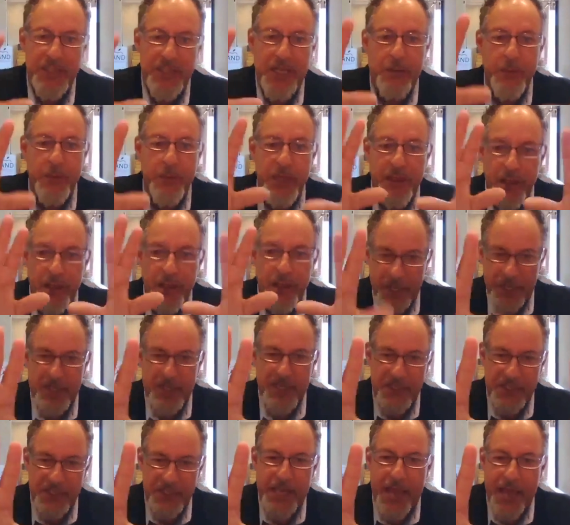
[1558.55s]
we look at the
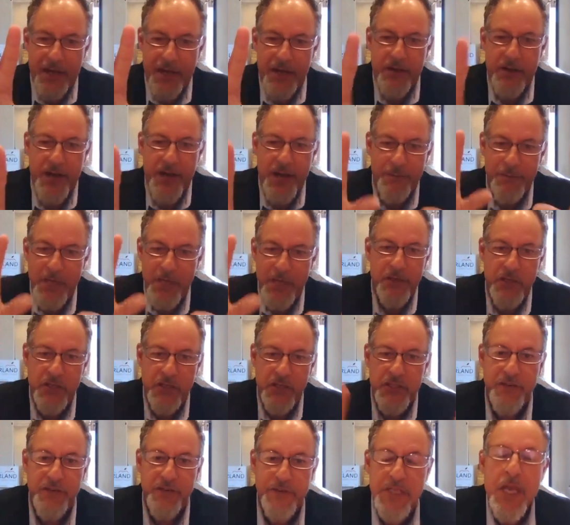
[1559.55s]
scattergram, years of
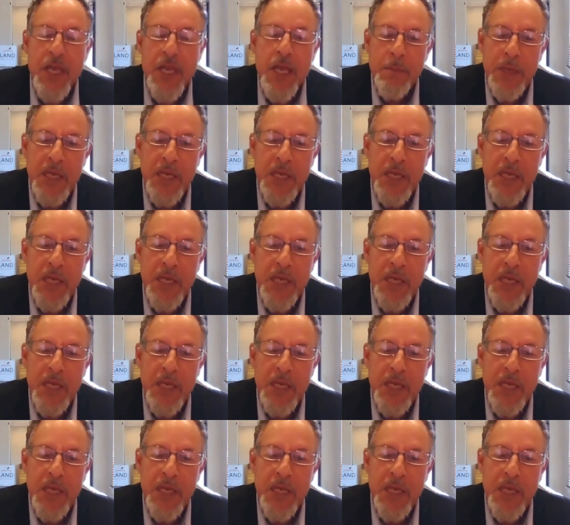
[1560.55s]
service,